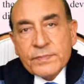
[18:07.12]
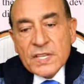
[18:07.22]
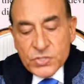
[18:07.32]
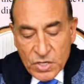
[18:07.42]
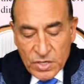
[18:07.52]

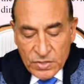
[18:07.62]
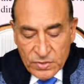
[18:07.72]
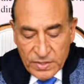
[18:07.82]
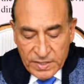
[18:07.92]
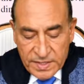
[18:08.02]

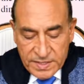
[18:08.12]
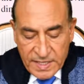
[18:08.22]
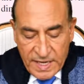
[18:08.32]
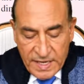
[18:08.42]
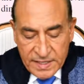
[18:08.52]
So in this
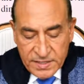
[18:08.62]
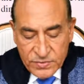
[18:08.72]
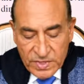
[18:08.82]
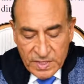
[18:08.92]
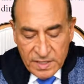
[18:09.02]
case,
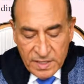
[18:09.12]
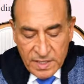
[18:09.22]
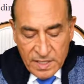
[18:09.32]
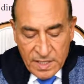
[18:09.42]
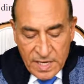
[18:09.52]
we
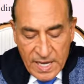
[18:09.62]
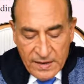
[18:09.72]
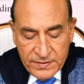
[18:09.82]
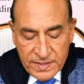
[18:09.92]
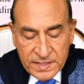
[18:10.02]

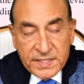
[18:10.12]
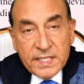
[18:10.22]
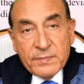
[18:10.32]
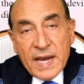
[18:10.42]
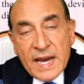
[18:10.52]
have the D
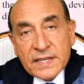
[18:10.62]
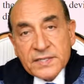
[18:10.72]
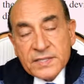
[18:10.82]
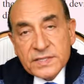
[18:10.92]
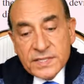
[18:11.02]
max,
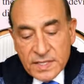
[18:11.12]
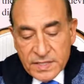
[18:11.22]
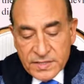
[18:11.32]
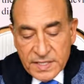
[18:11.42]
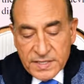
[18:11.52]

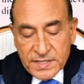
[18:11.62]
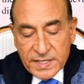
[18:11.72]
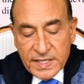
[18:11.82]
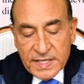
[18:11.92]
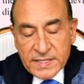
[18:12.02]
since it
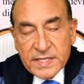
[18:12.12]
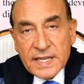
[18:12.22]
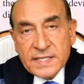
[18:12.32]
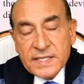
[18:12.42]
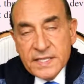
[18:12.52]
is a
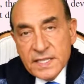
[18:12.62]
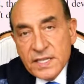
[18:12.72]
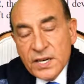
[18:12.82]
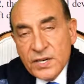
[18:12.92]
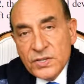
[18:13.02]
C
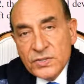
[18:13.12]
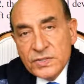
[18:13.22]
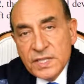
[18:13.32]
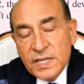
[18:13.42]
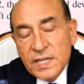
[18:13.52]
code,
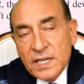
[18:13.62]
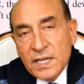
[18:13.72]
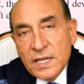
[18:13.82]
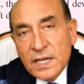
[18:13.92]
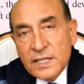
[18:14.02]

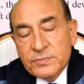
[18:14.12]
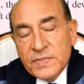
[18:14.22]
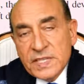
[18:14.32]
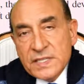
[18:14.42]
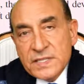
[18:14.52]
it
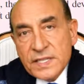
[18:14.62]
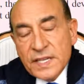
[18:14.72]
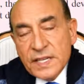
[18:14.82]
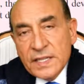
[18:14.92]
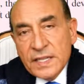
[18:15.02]
means
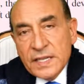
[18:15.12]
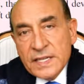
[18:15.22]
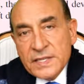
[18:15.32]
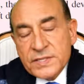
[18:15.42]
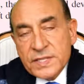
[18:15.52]
it
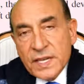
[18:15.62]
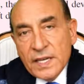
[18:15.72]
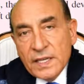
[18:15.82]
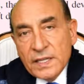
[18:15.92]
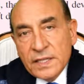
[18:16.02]
is
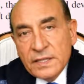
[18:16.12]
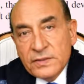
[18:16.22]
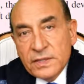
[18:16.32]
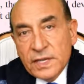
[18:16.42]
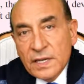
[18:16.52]
a
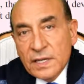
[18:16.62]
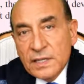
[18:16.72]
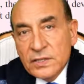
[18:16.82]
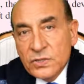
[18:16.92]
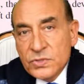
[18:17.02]

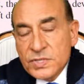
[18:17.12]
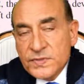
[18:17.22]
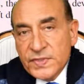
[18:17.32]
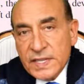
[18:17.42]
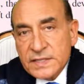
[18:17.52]
loose
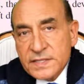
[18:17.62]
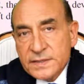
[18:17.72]
fit